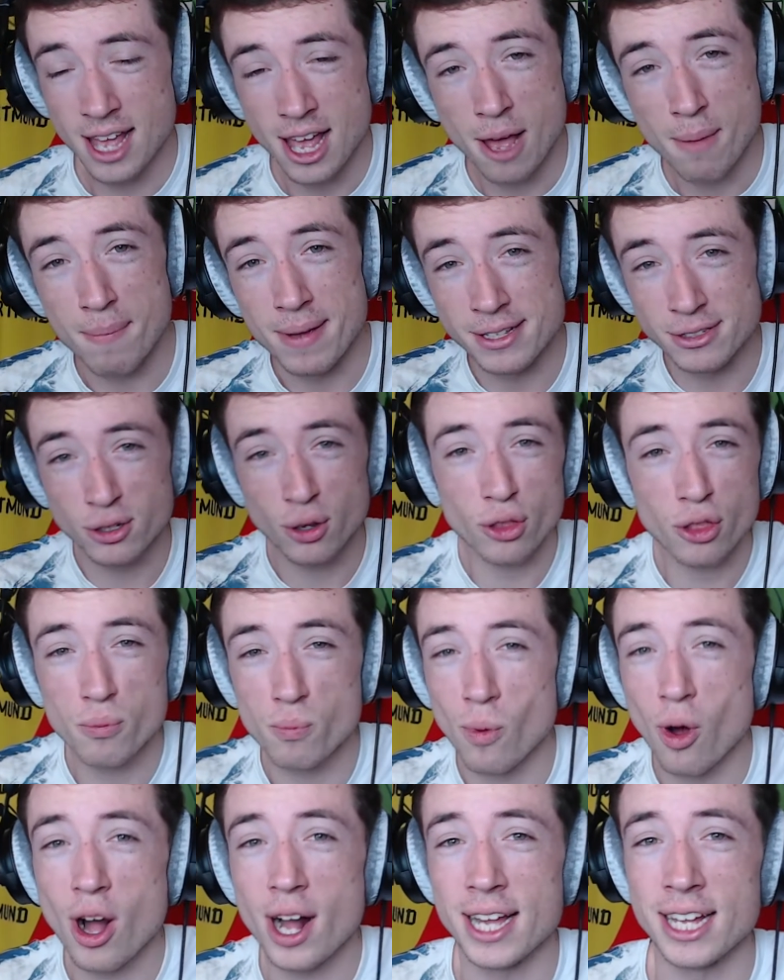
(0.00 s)
But he's got them
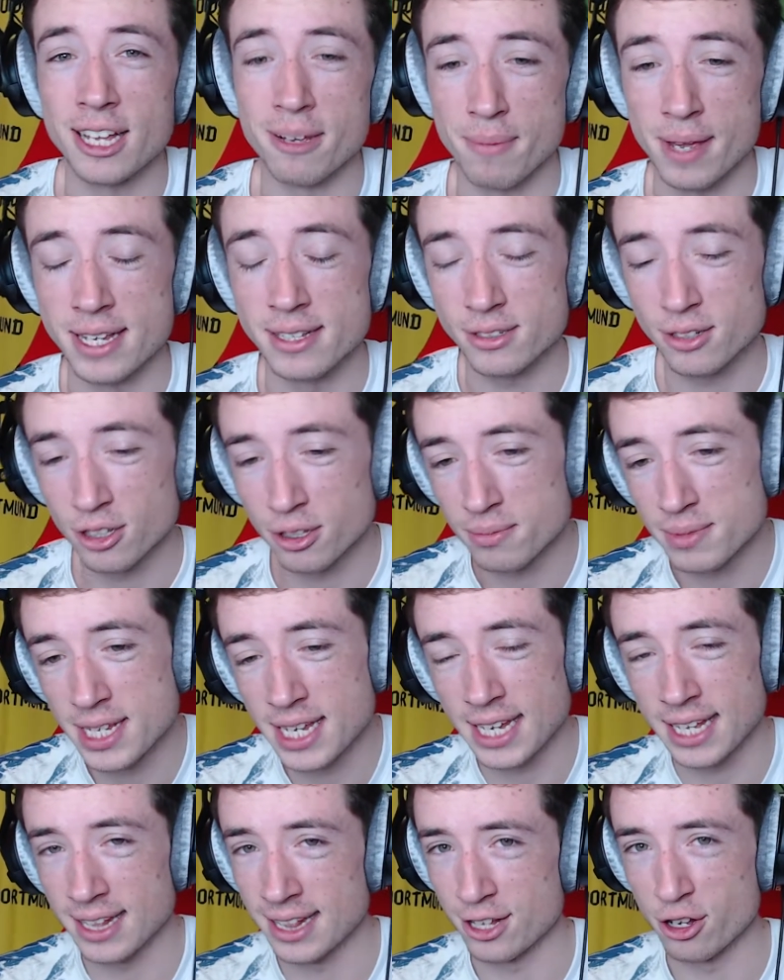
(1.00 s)
working a bit. He's got them
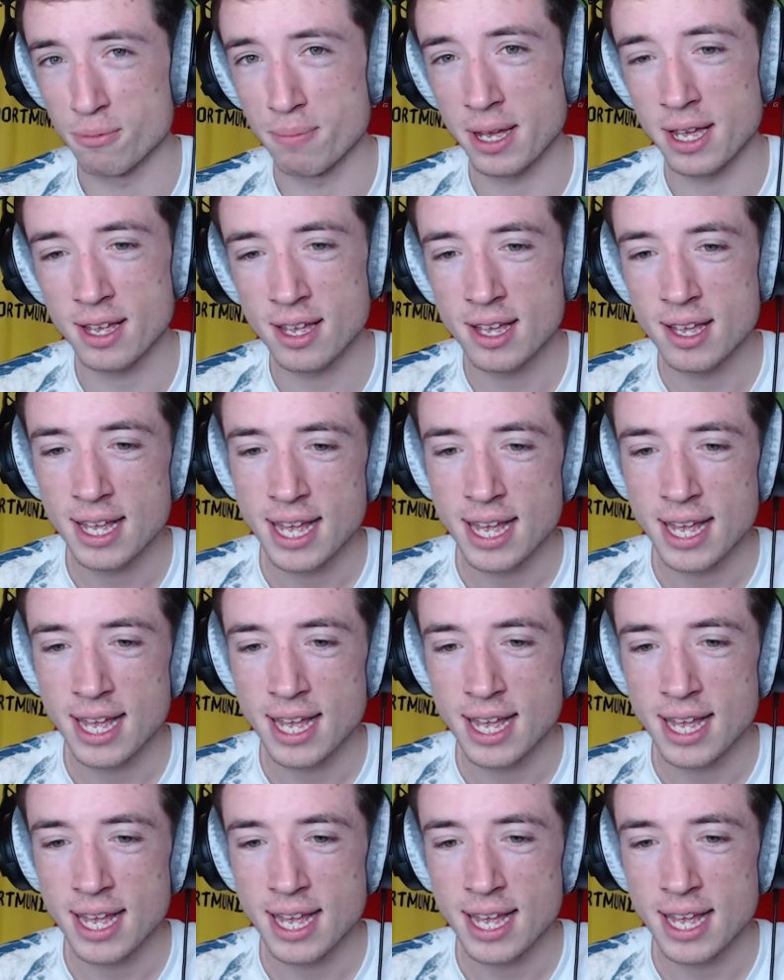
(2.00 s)
ticking a little bit.